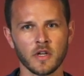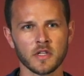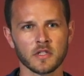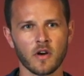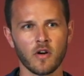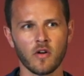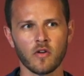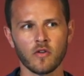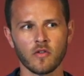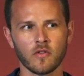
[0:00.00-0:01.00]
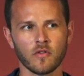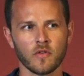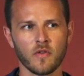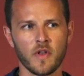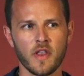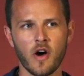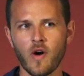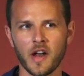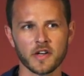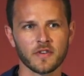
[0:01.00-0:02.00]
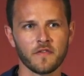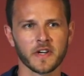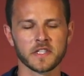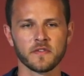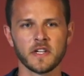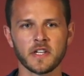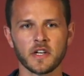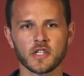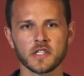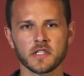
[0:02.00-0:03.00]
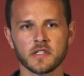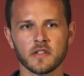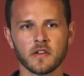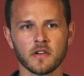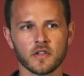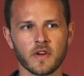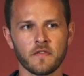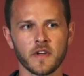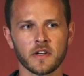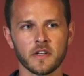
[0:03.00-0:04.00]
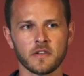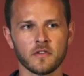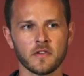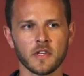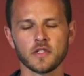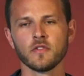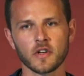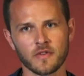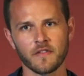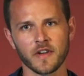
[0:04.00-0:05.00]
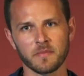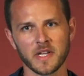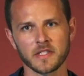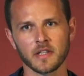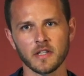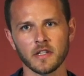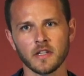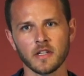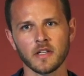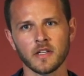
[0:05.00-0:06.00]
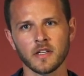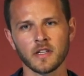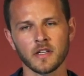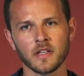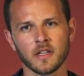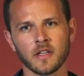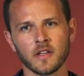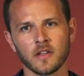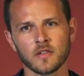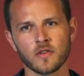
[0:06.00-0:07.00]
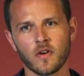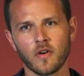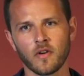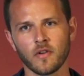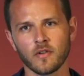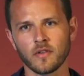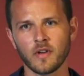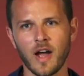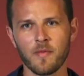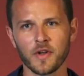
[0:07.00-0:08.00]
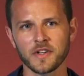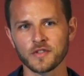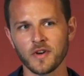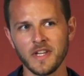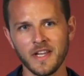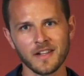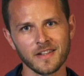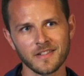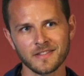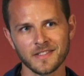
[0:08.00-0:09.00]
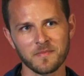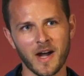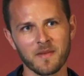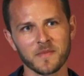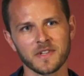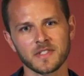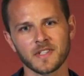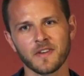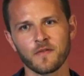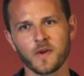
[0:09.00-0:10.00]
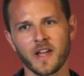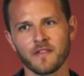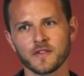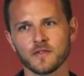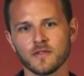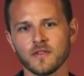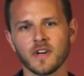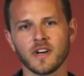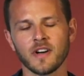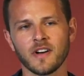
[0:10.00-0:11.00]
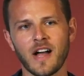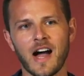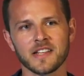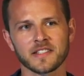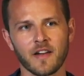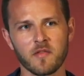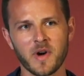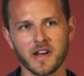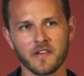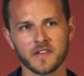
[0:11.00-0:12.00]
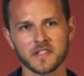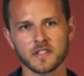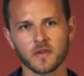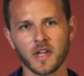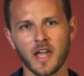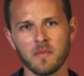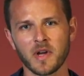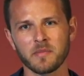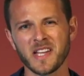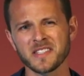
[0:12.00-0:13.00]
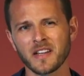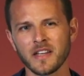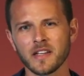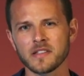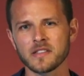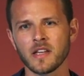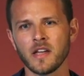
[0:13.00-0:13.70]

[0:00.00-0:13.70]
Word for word: So no other traffic is filtered, just the traffic that is your traffic basically. So I'm not into legal department if we have to uh, ask everybody if this is okay, but basically it's